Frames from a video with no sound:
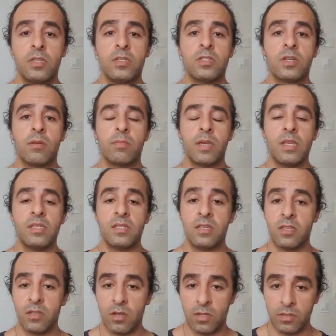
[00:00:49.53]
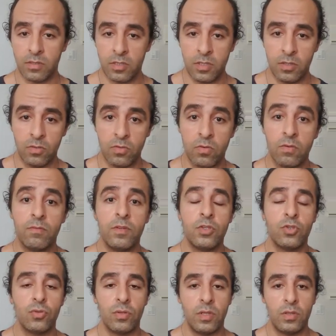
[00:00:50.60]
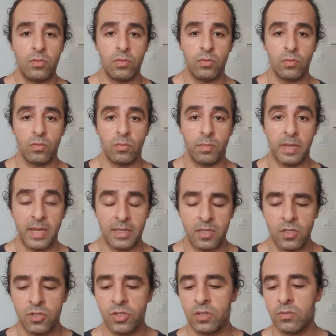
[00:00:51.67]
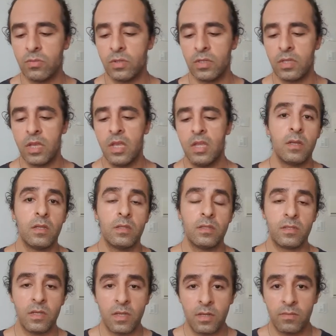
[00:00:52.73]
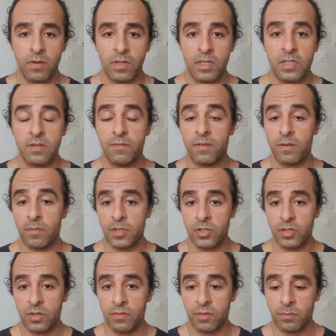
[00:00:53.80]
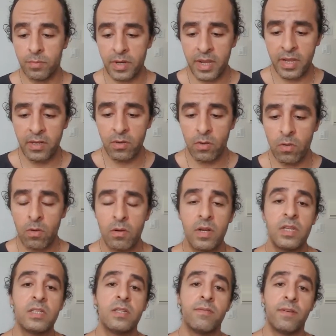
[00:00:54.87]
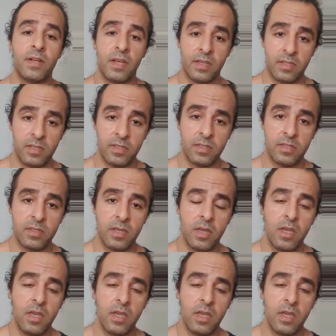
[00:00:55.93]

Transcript: in some cases it continue, which you need to pay attention to it. The second one is inflammation of the brain or encephalitis.